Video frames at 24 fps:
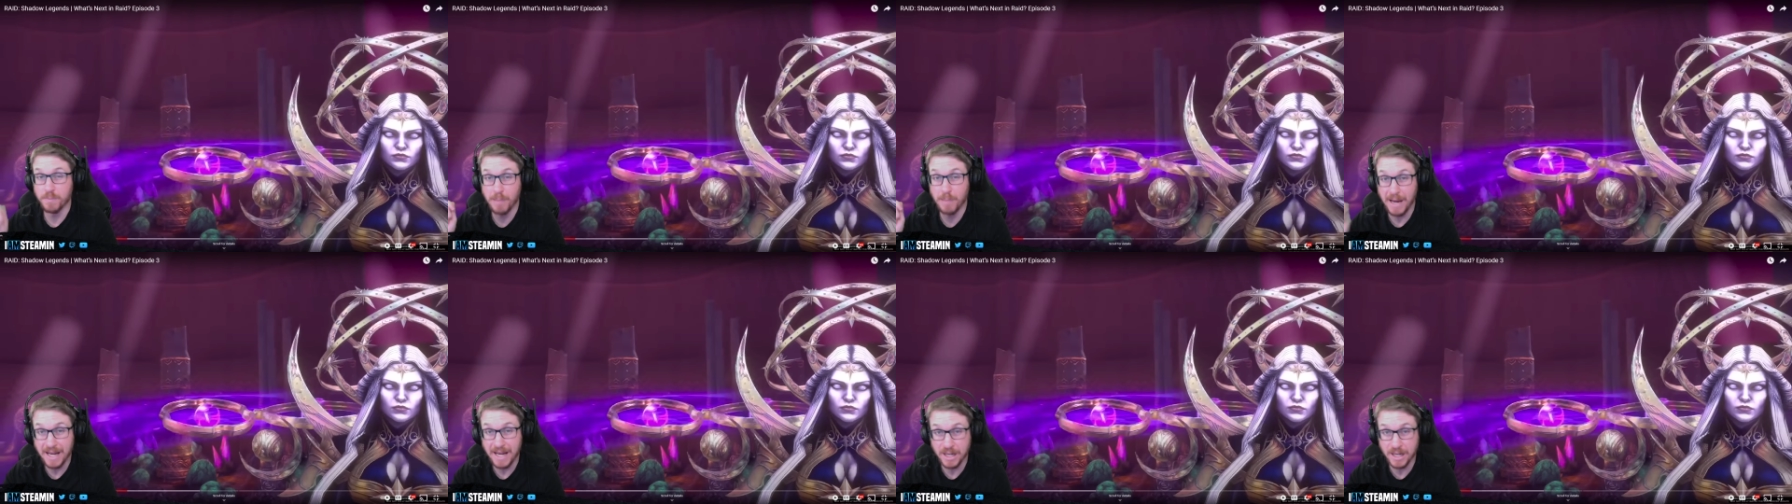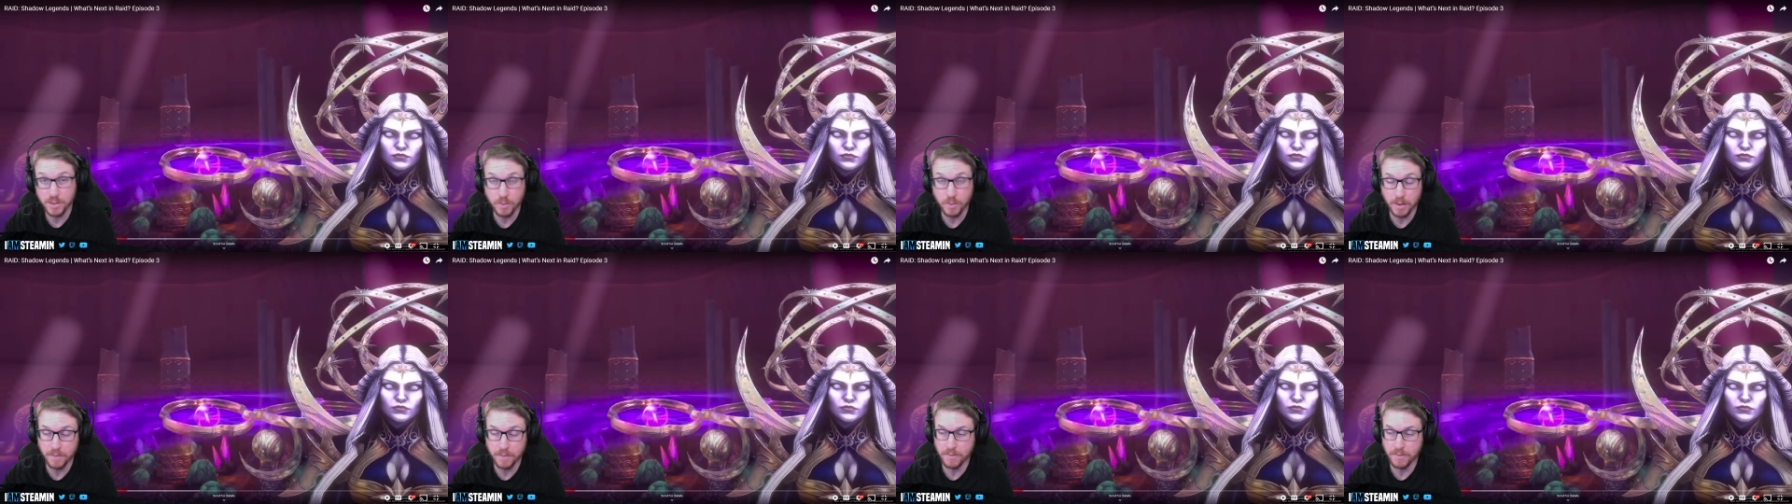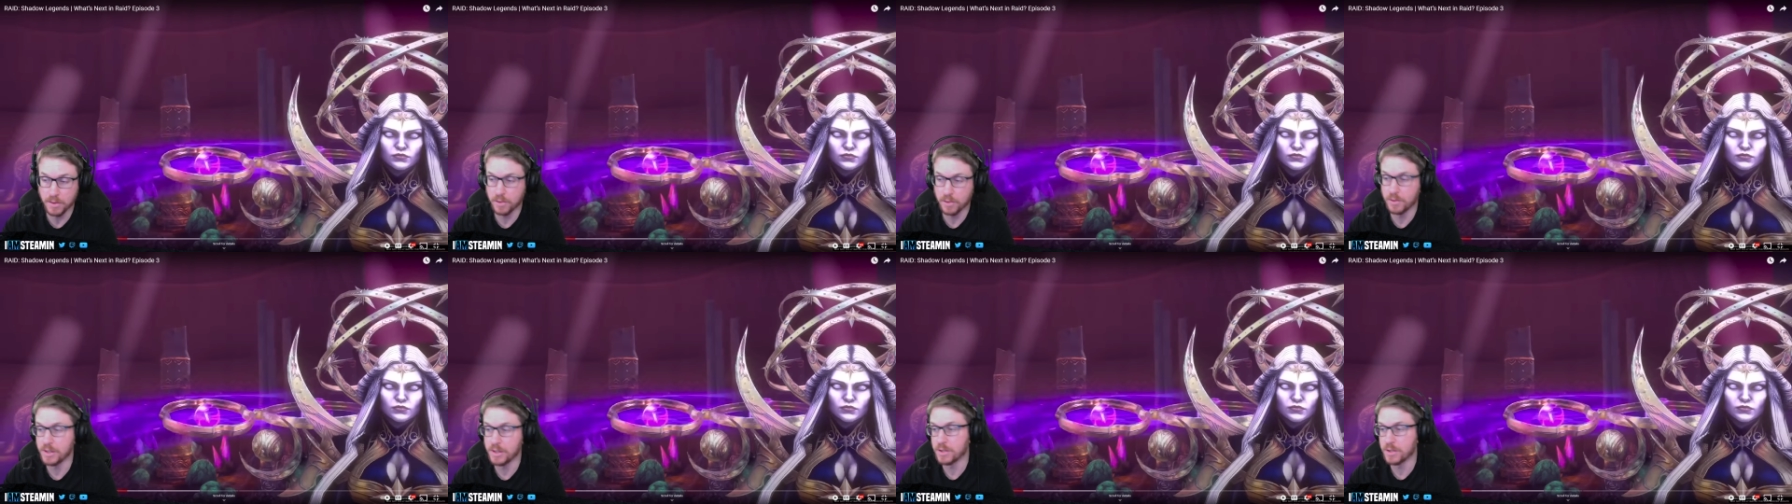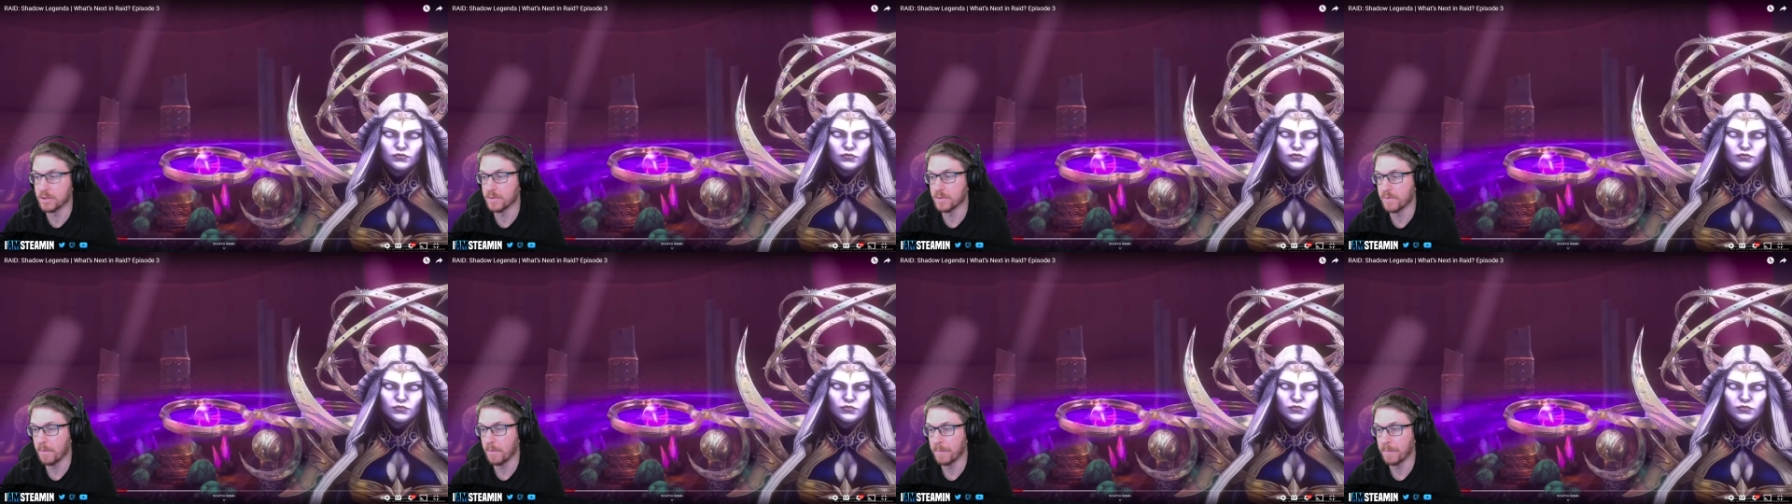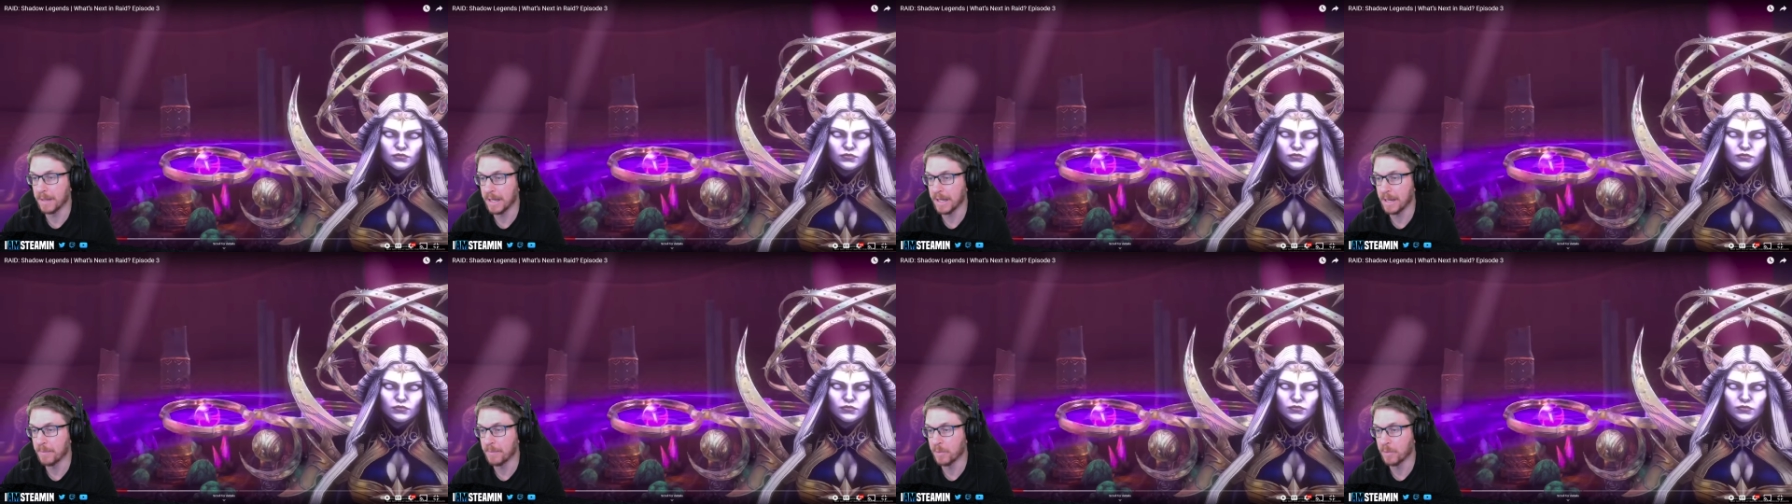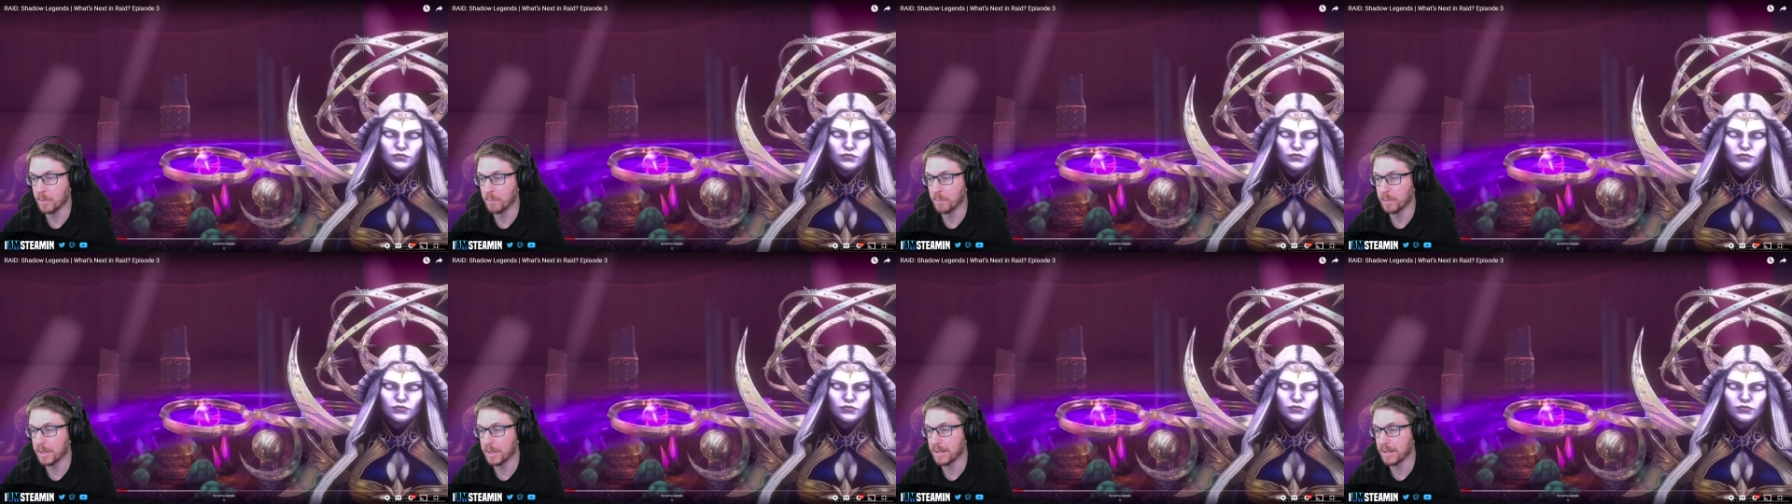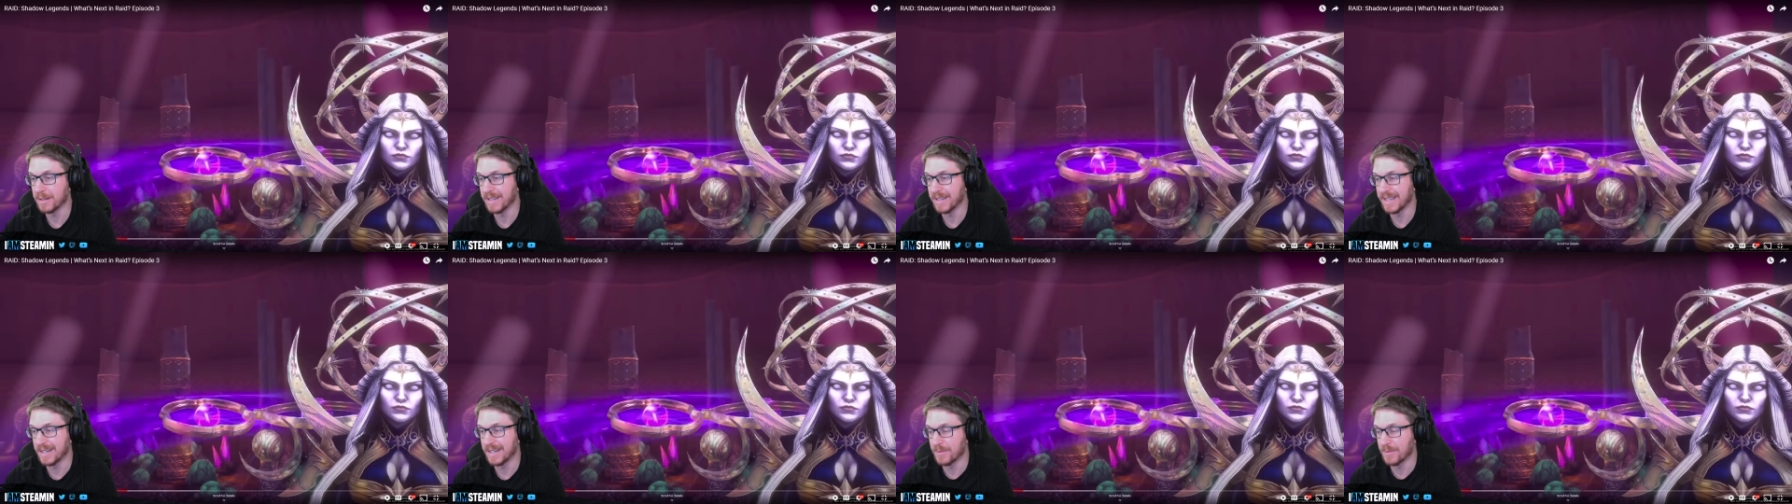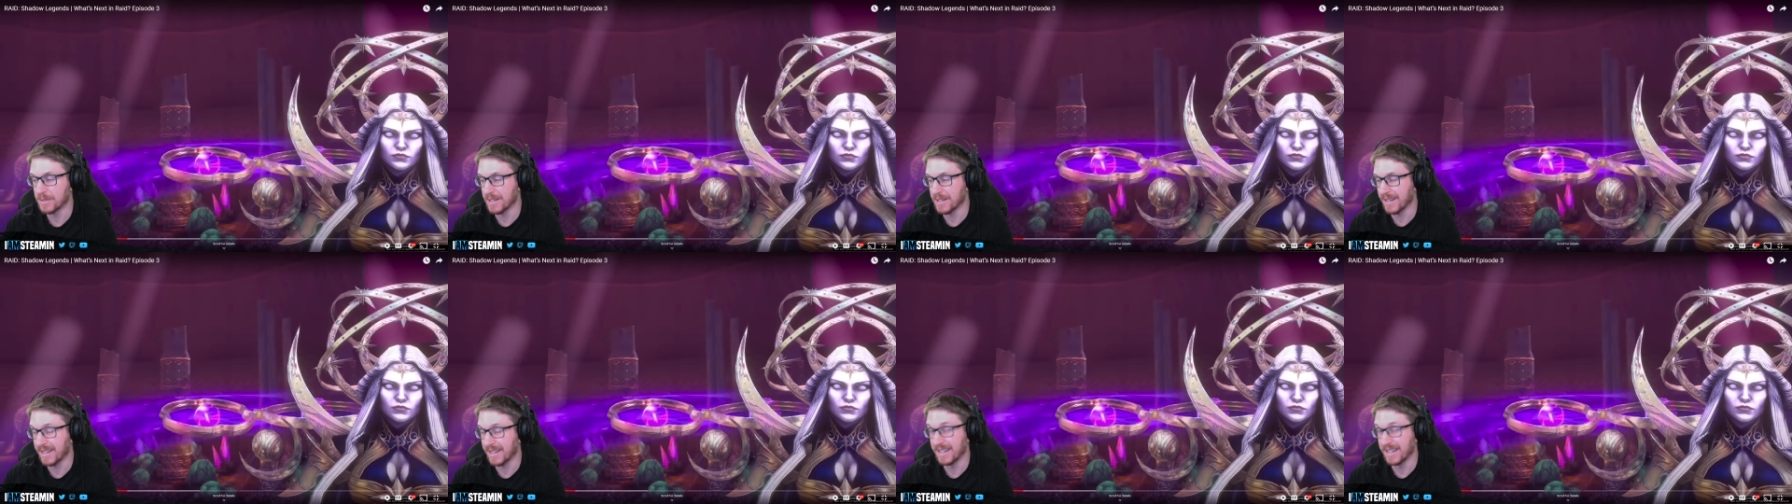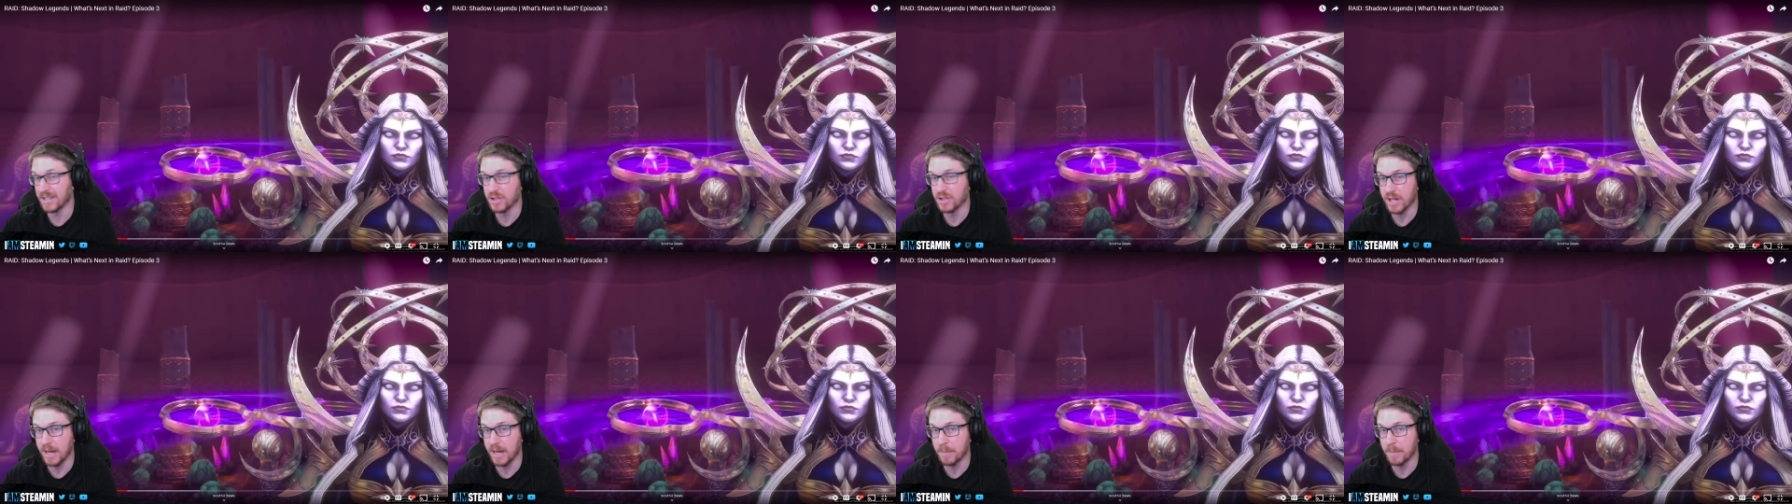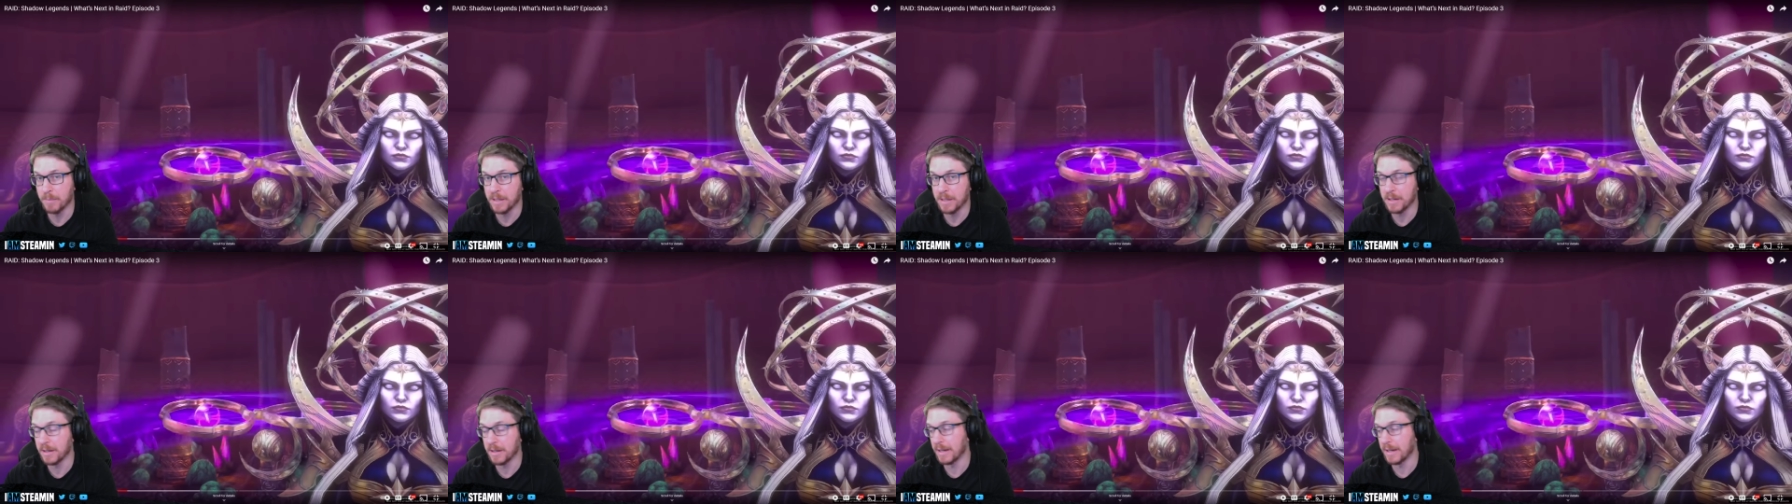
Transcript: banish one of their creatures from the game completely, and it was like an enchantment,